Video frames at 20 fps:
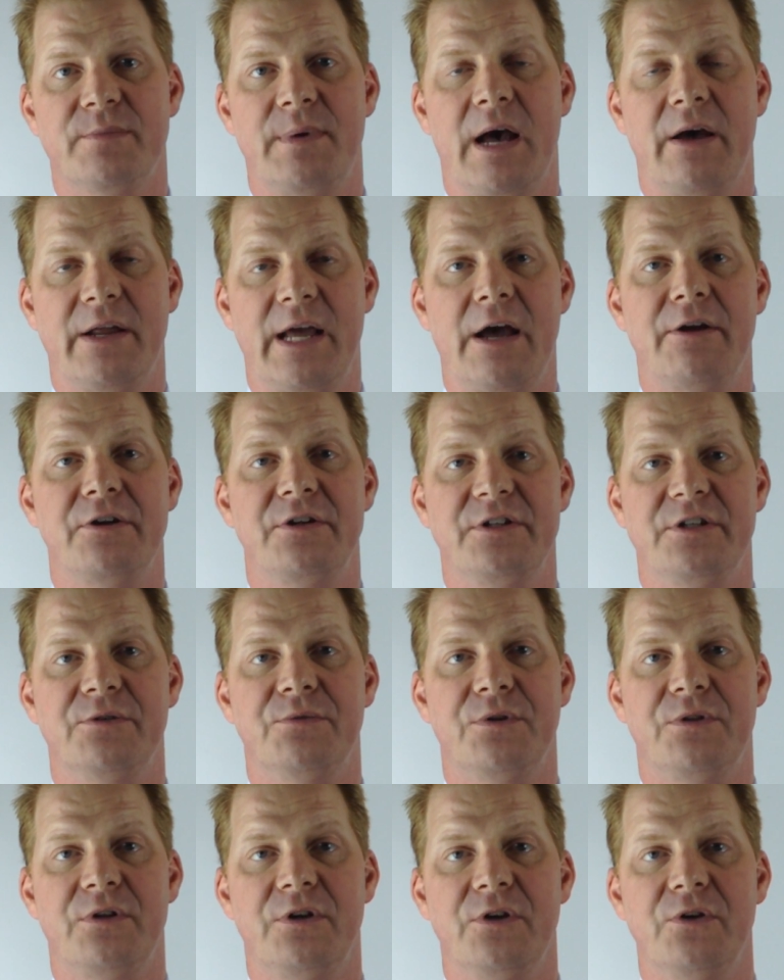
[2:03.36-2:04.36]
about how to deal
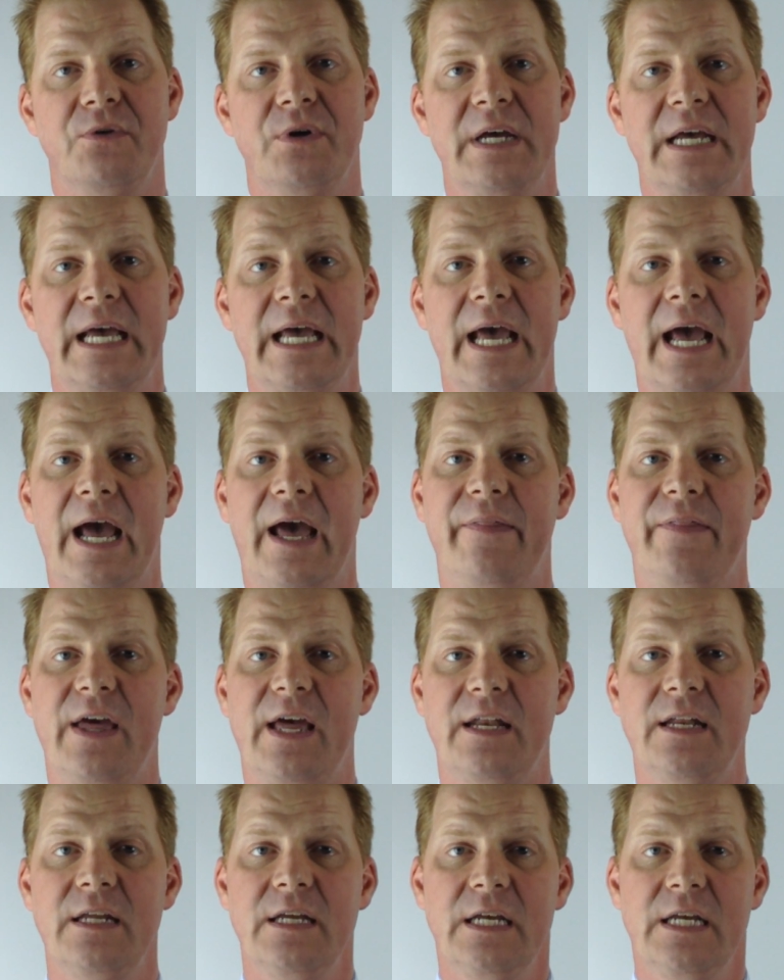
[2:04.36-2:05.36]
with you. And
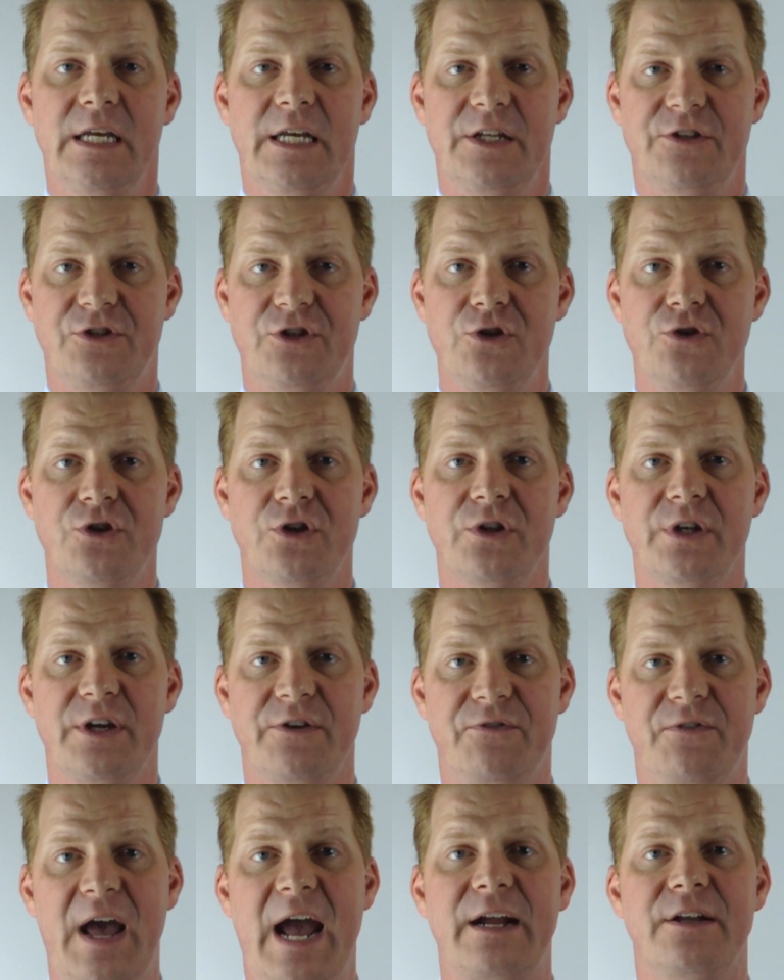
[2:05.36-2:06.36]
then it's usually
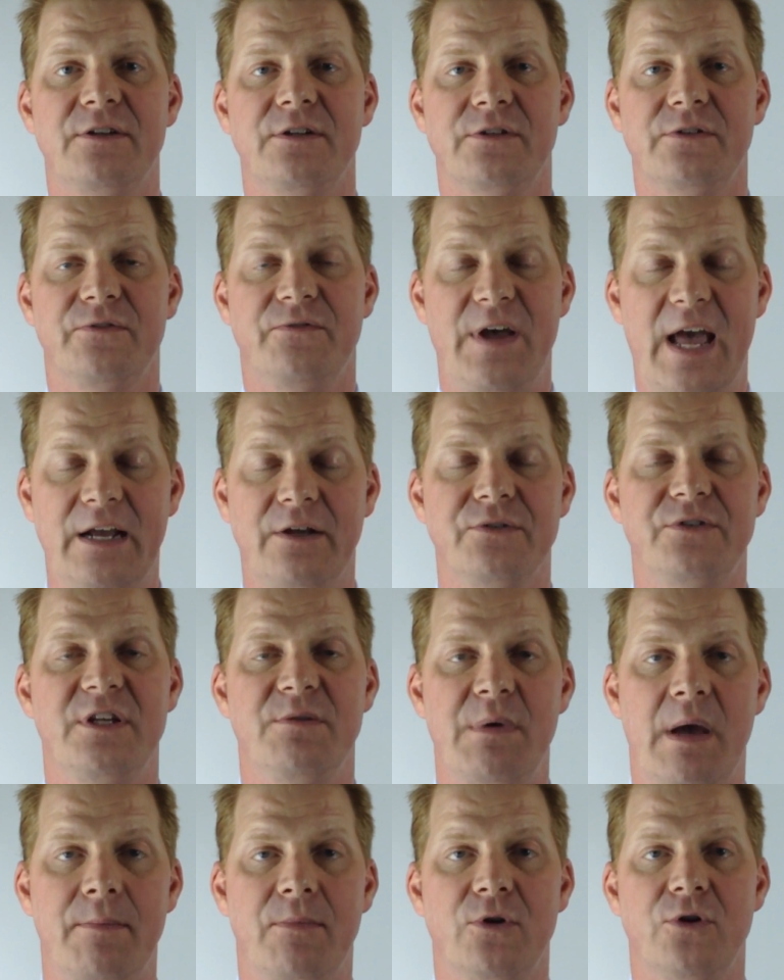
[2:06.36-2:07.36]
a faculty
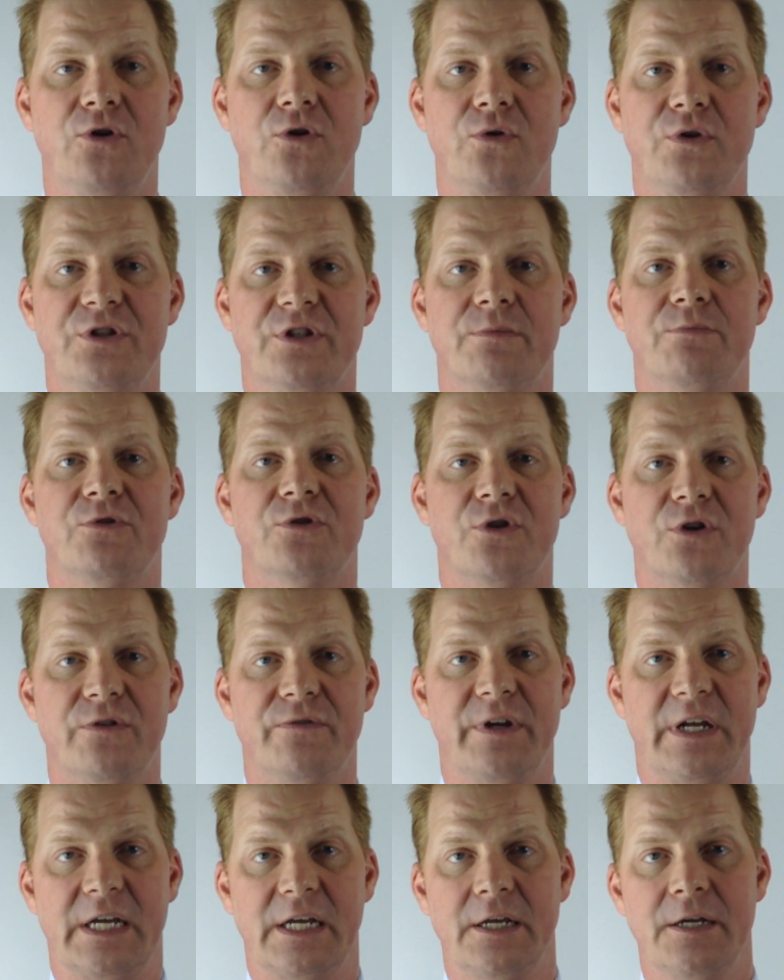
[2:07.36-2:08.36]
member who is
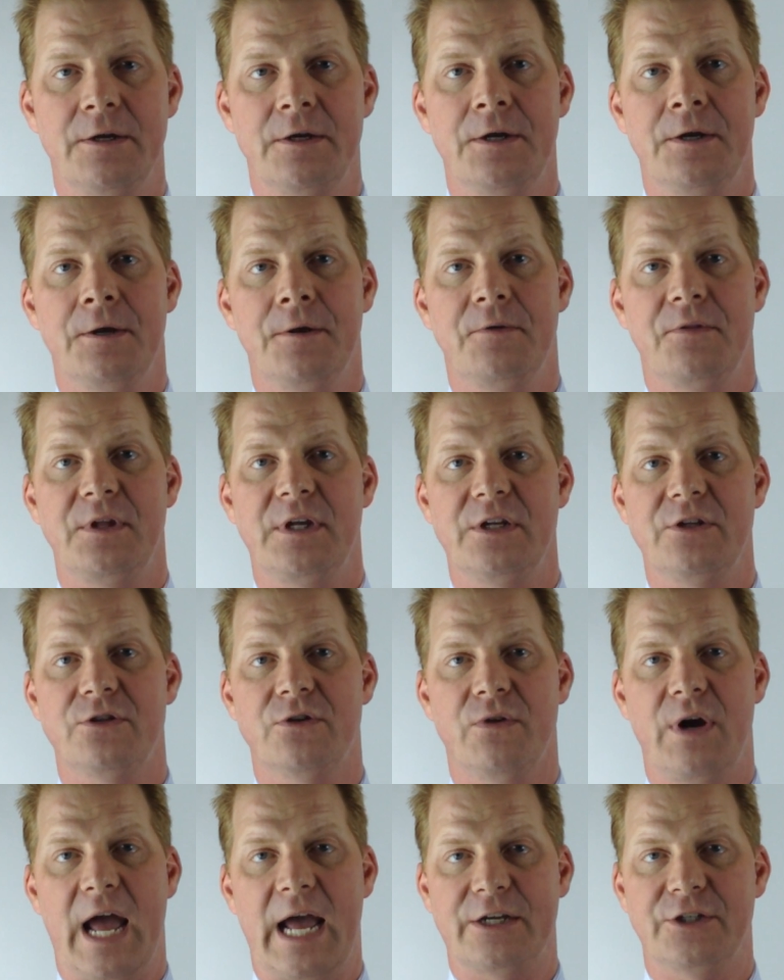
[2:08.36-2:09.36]
observing the
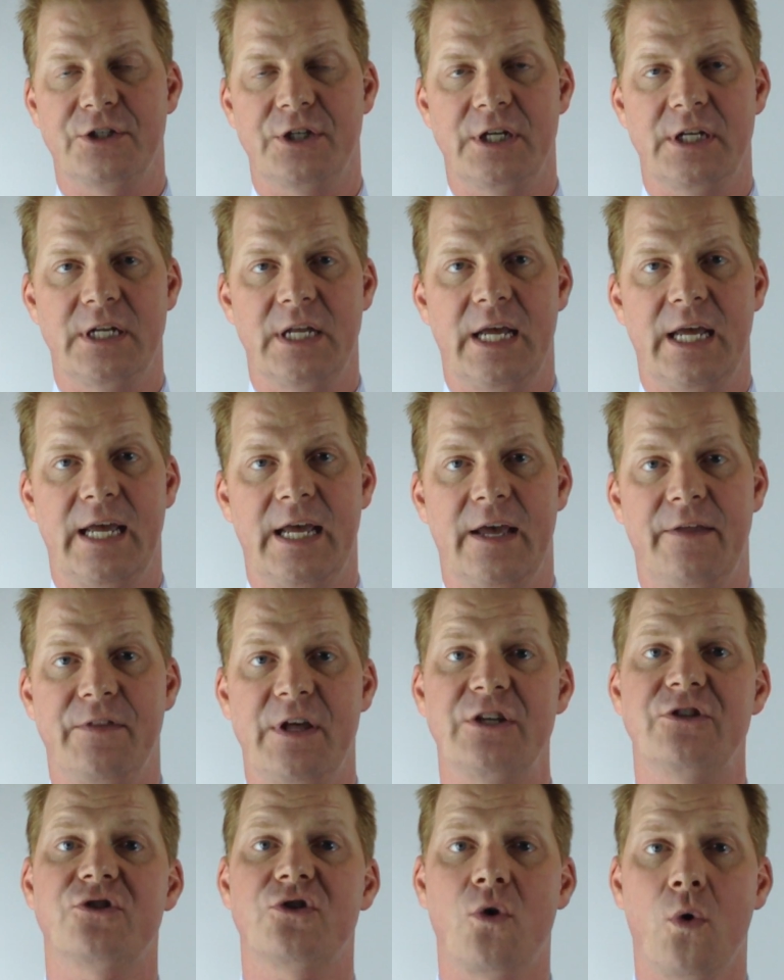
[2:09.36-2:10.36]
interaction and
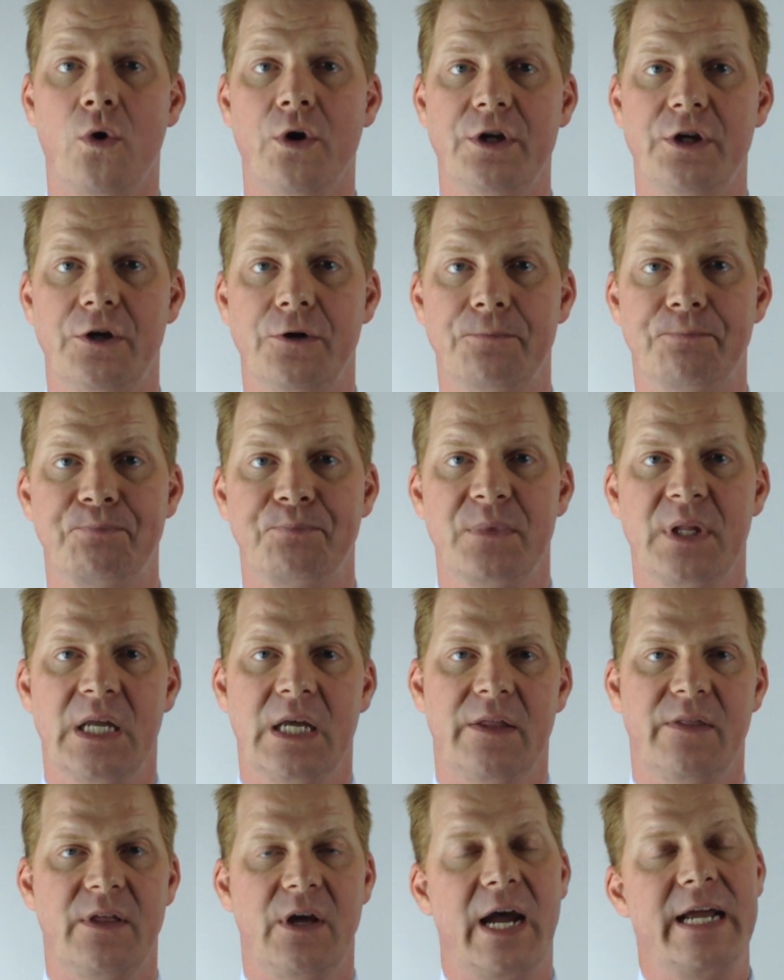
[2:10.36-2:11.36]
they score you.
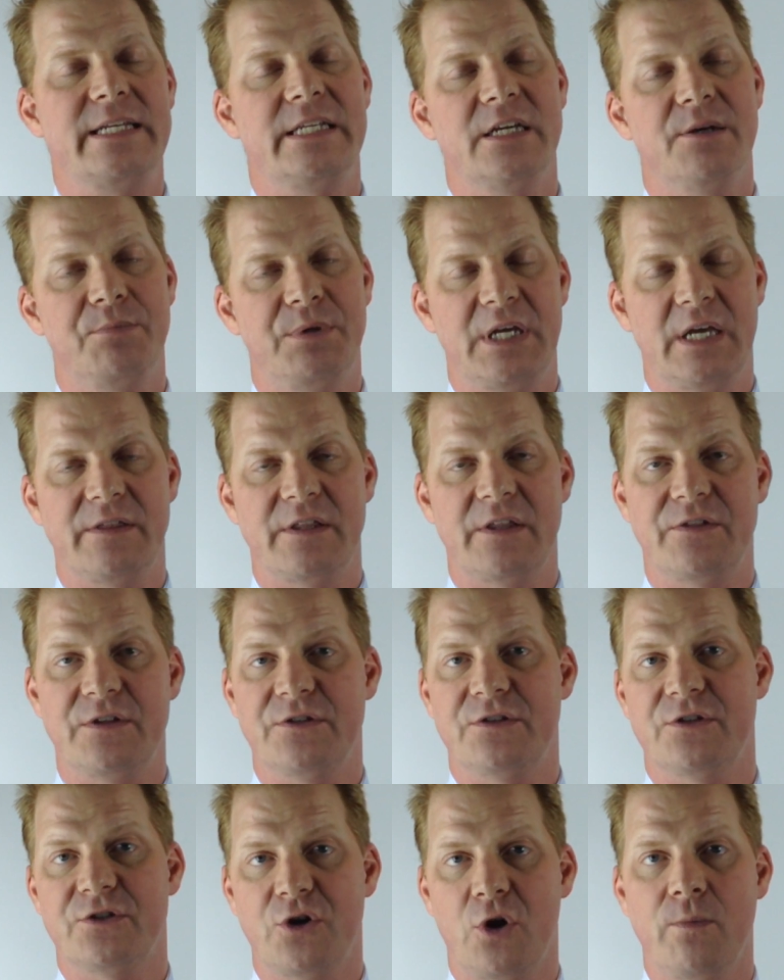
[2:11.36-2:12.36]
The idea being that
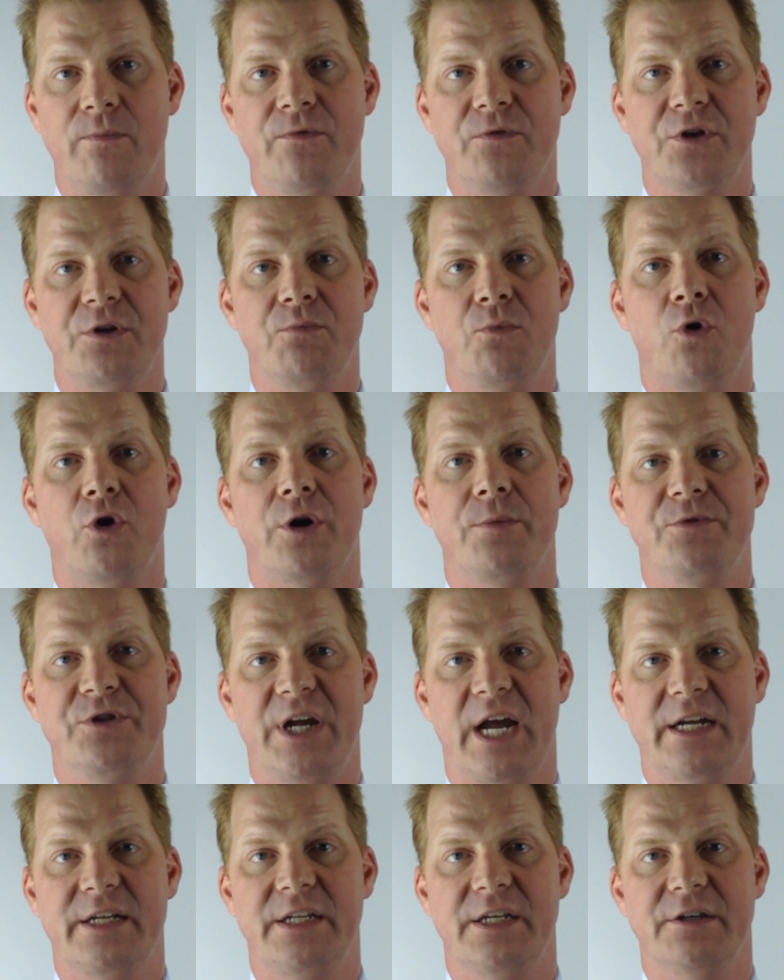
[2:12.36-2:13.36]
this is hopefully more
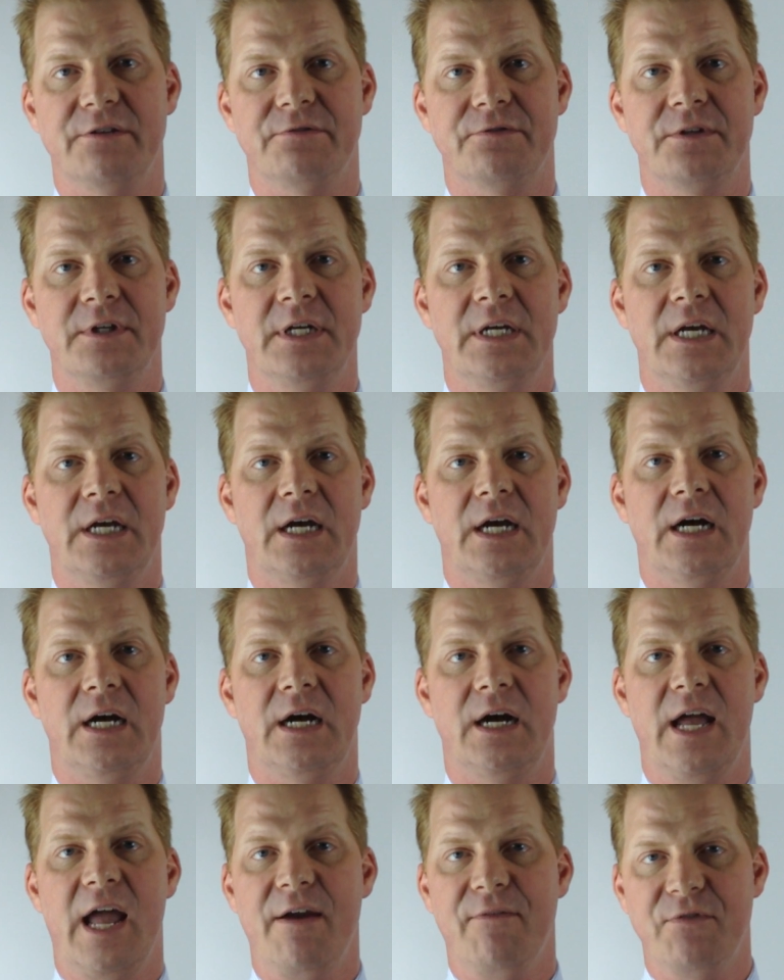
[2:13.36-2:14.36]
objective.
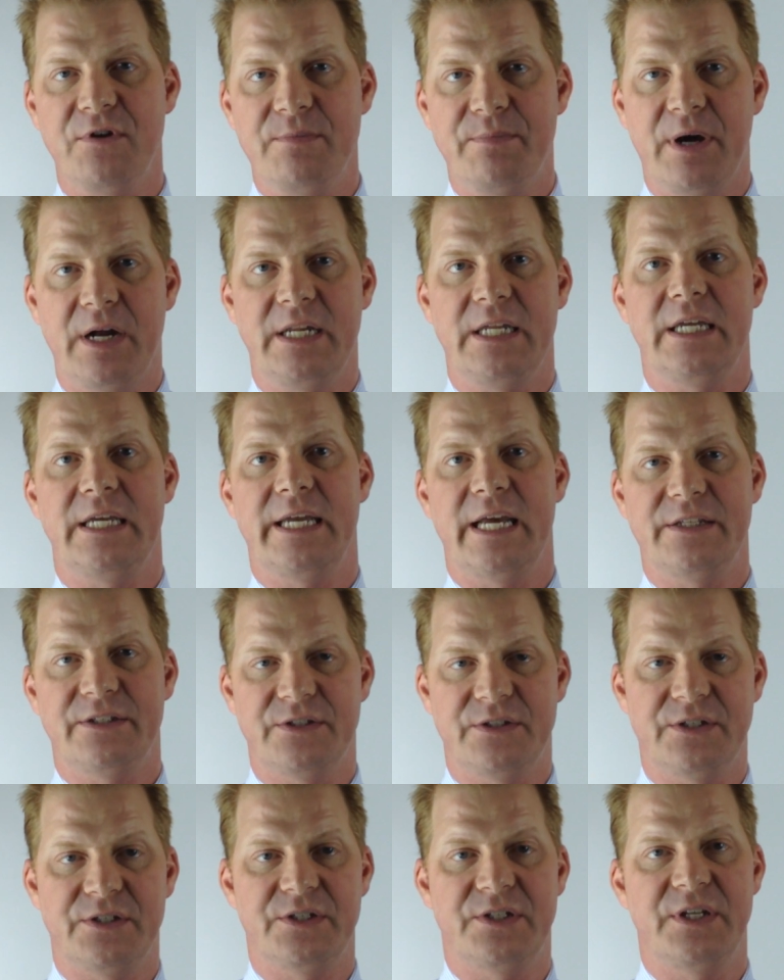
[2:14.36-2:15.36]
Everybody gets
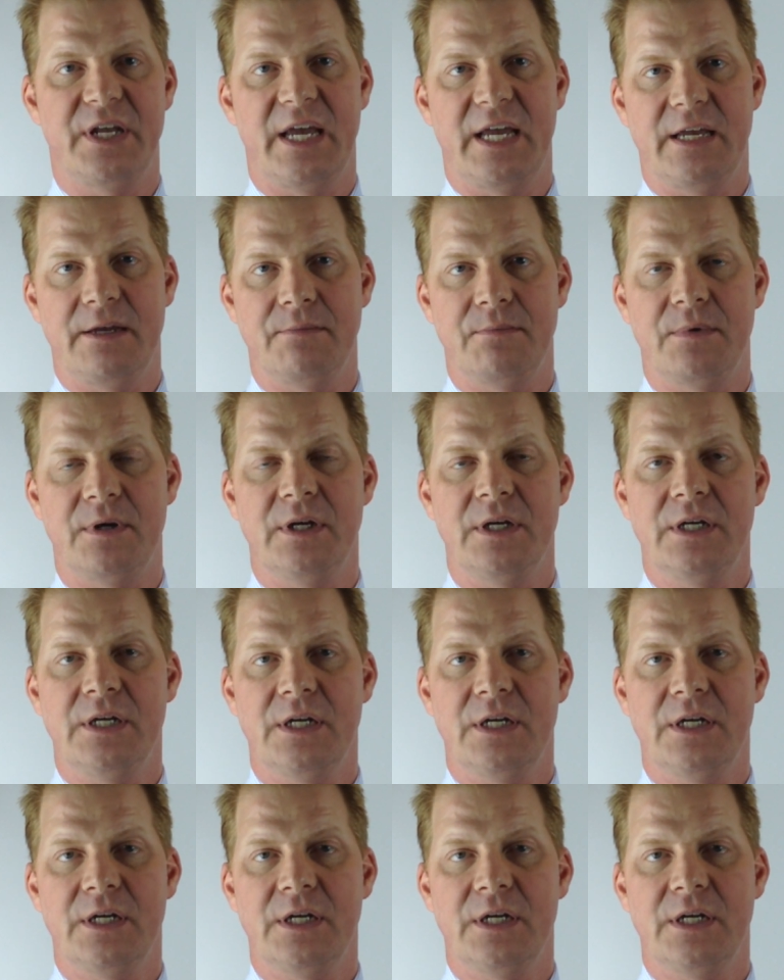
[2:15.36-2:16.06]
the same